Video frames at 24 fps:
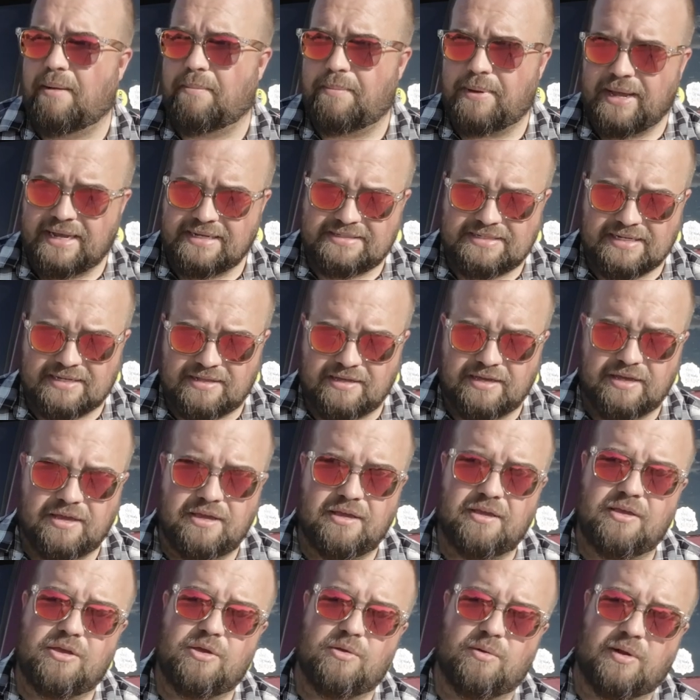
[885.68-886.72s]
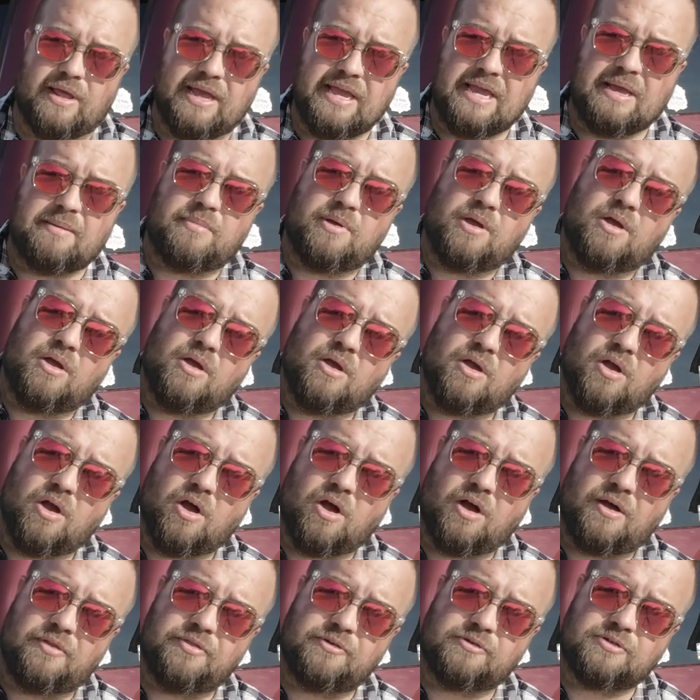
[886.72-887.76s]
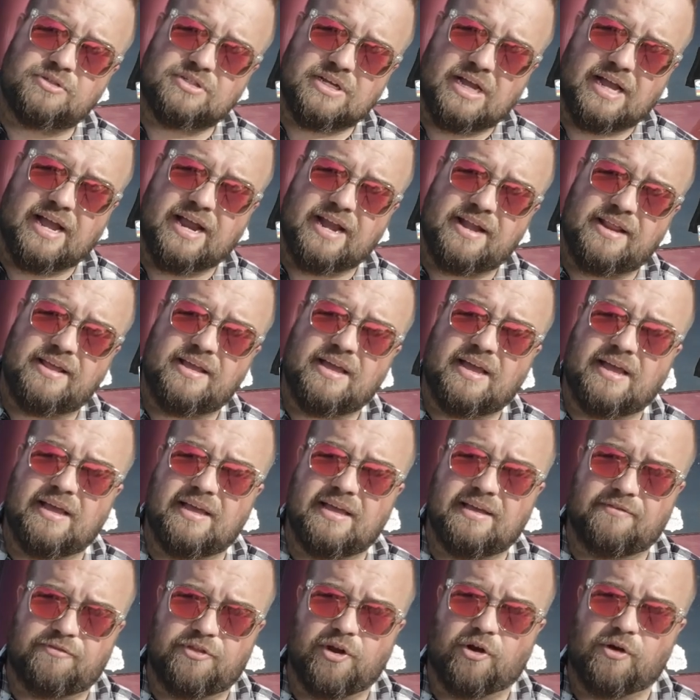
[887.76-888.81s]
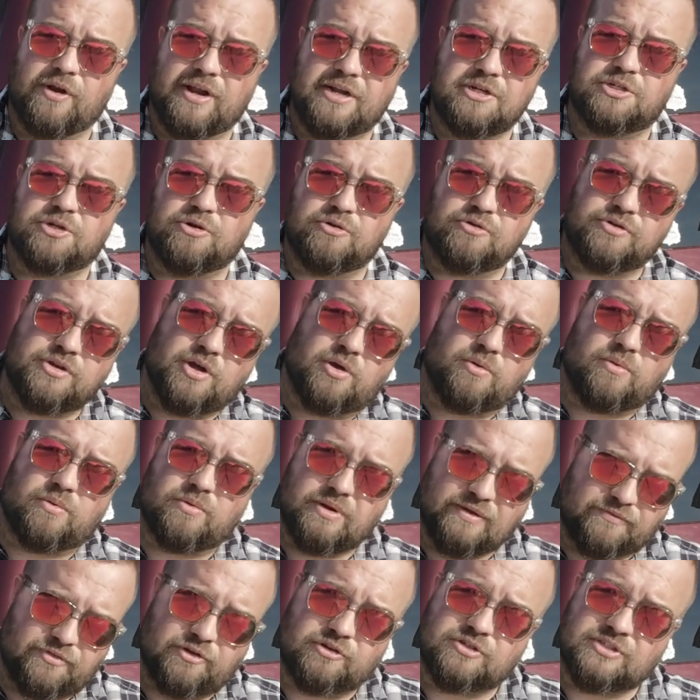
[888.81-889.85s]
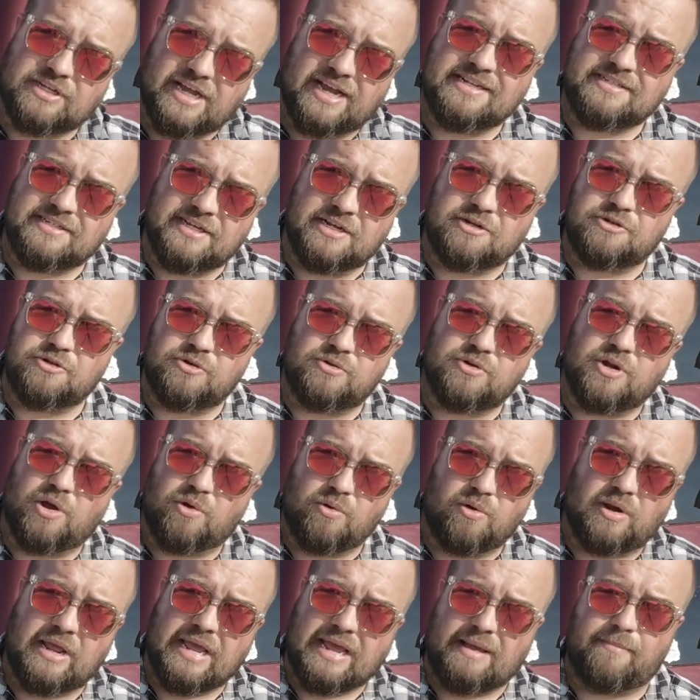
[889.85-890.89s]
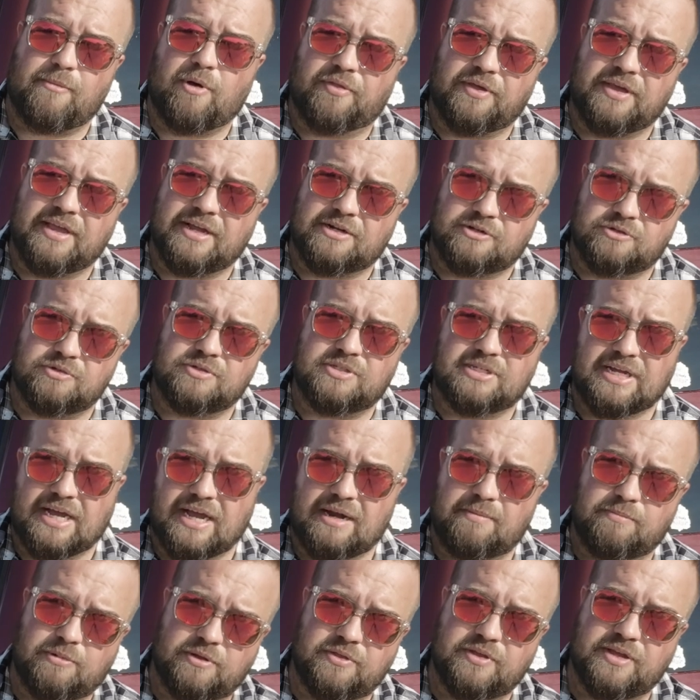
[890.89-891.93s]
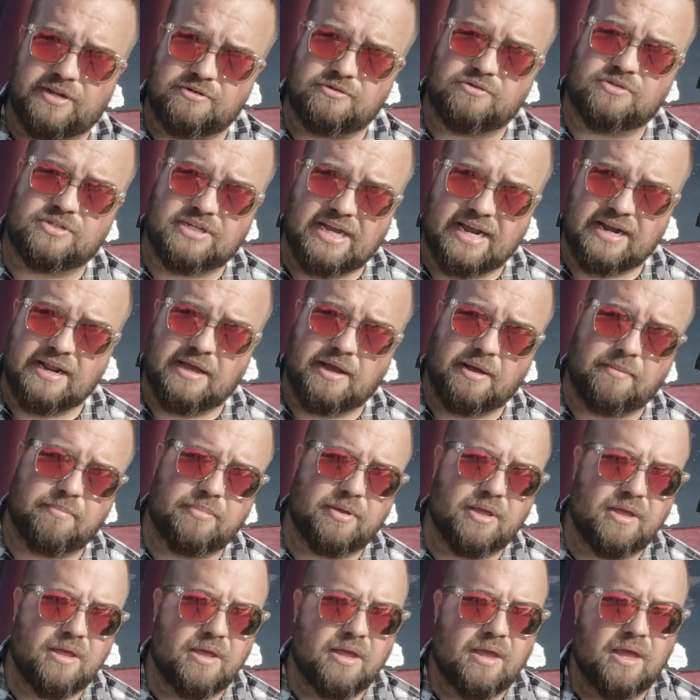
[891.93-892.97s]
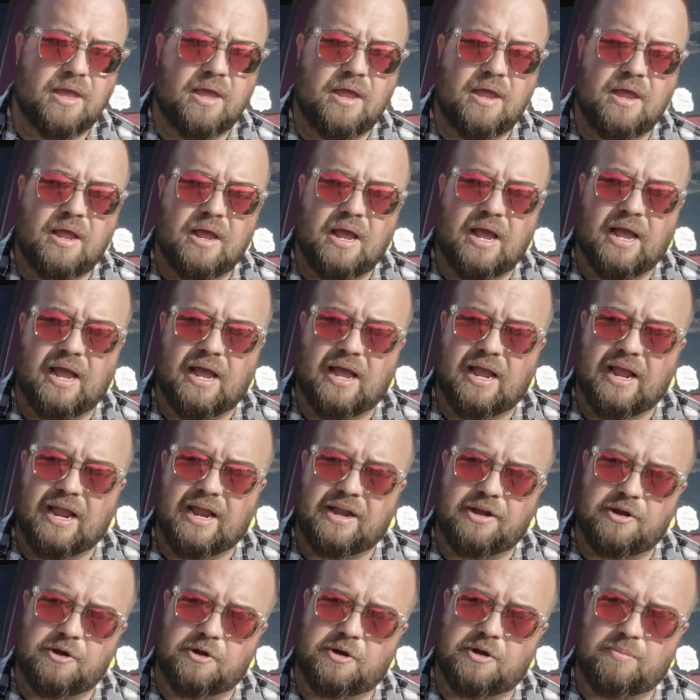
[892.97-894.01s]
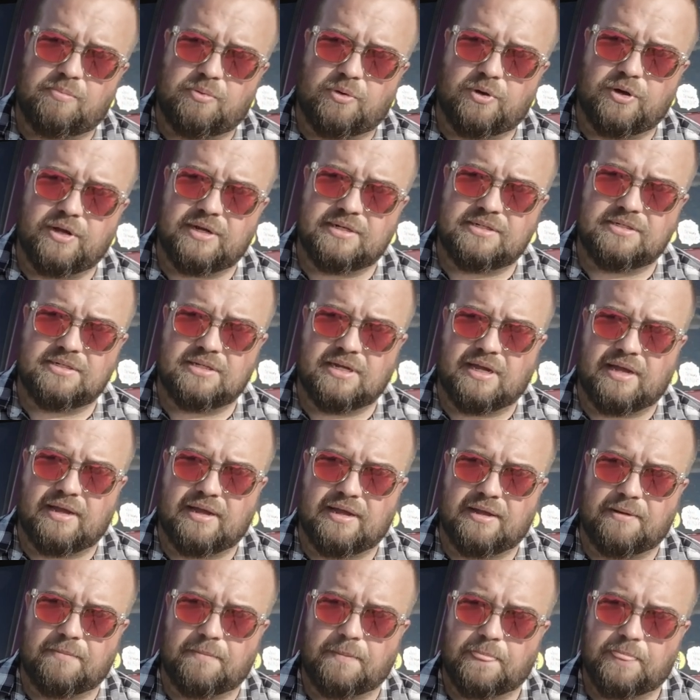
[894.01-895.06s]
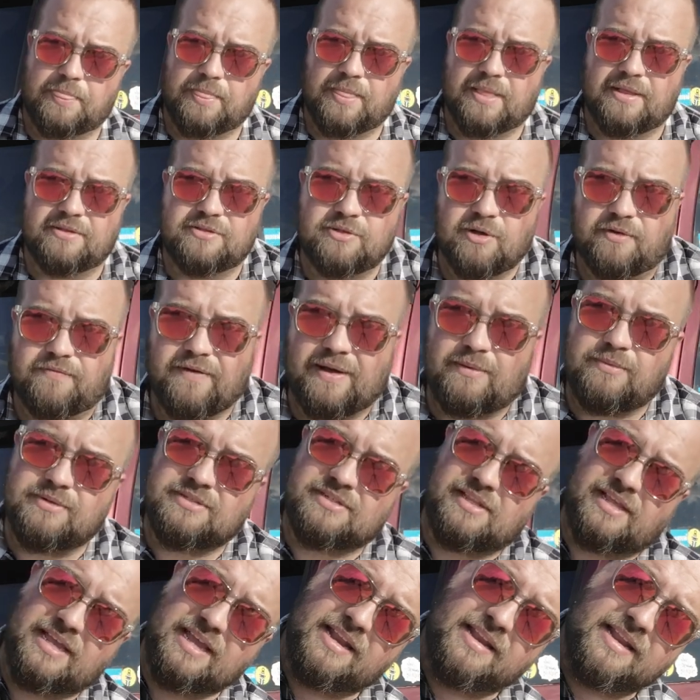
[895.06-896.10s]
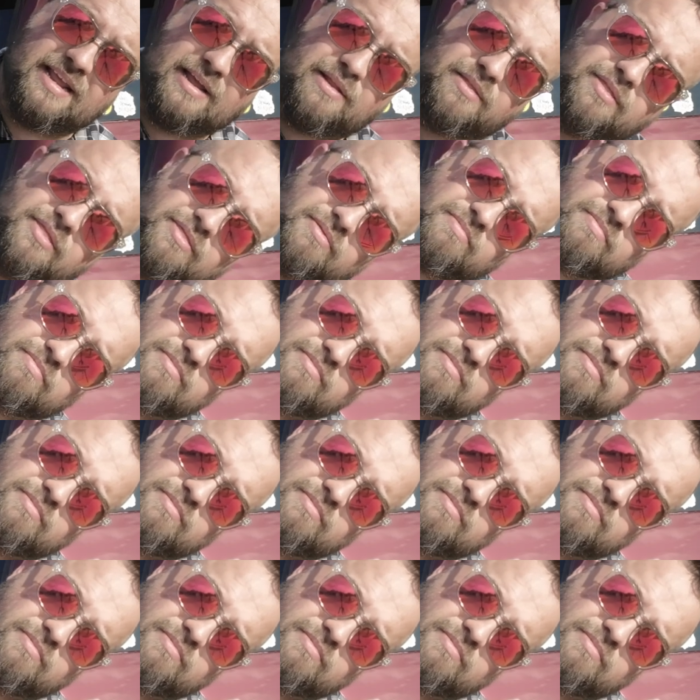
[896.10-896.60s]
Basically, you lay them on their side. If they're injured, if their side's injured, don't lay them on the injured side. Put the injured side up. And you're going to put, so if I was laying down